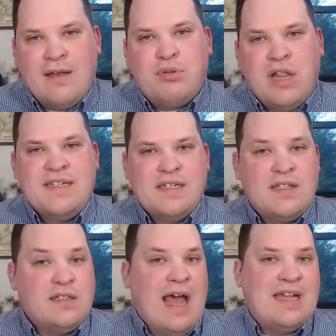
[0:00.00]
that
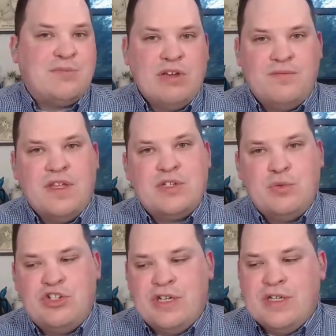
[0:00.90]
plays into the last bit of
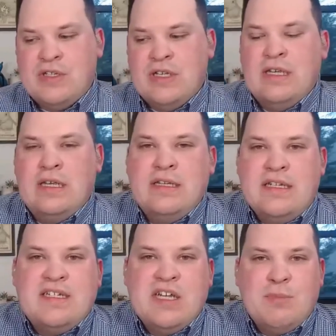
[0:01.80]
this, which is
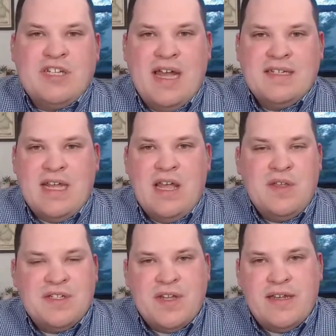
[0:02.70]

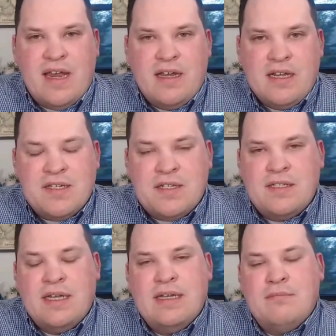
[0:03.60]
destigmatizing atheist
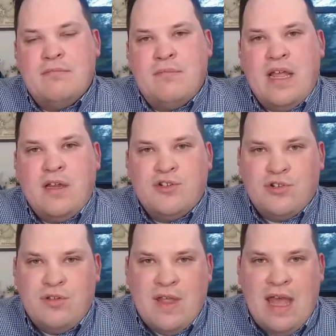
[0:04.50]
identities, um,
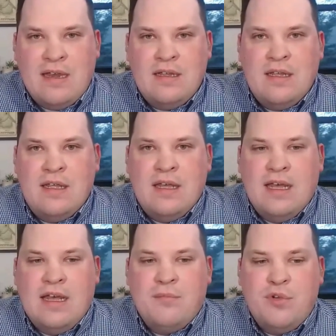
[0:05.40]
making sure that
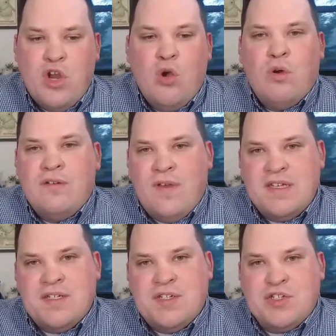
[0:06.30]
um, no
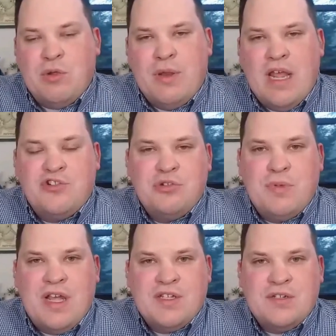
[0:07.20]
one faces
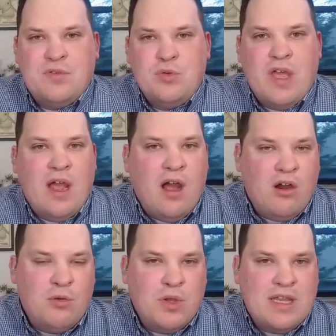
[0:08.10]
discrimination because of who they
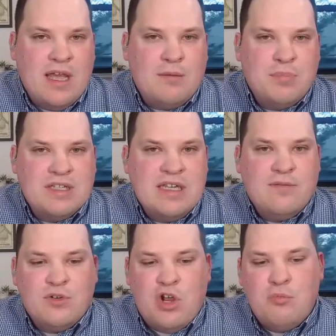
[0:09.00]
are and what they
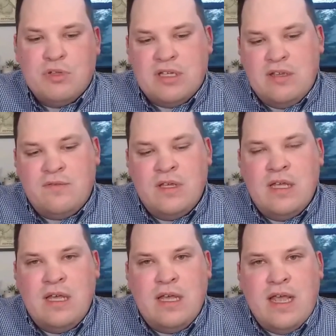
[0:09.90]
believe or don't
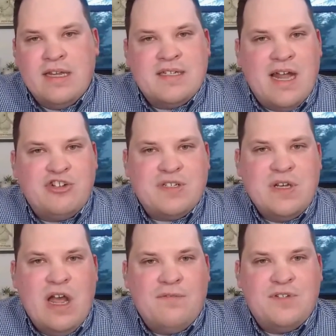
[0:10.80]
believe. And it's not
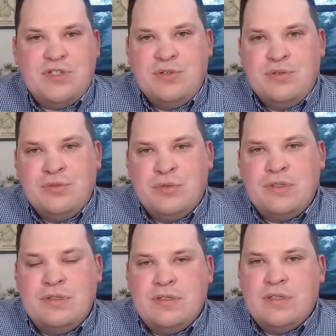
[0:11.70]
just enough
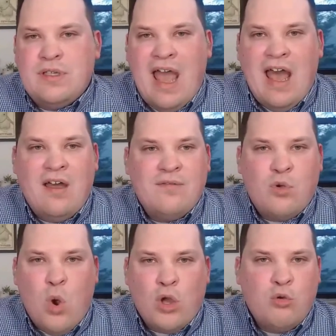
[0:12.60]
to
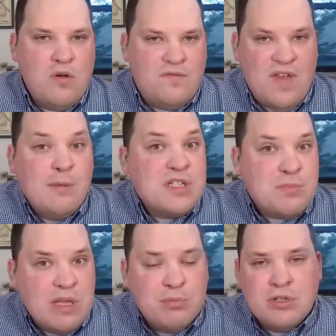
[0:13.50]
have quote unquote
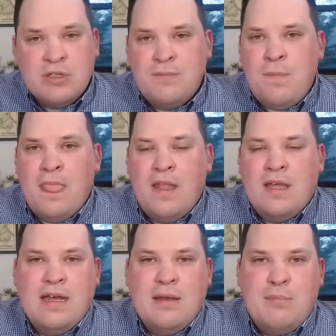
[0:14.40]
famous people,
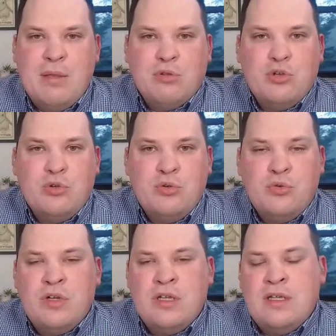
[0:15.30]
uh, people
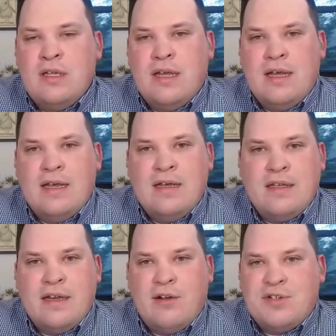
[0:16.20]
who
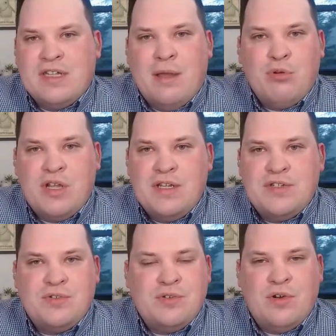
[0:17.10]
uh, you know are
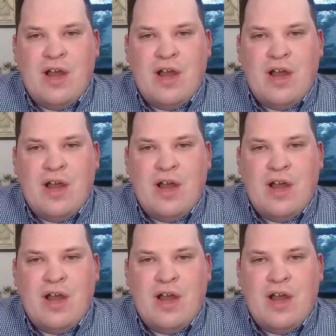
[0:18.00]
celebrities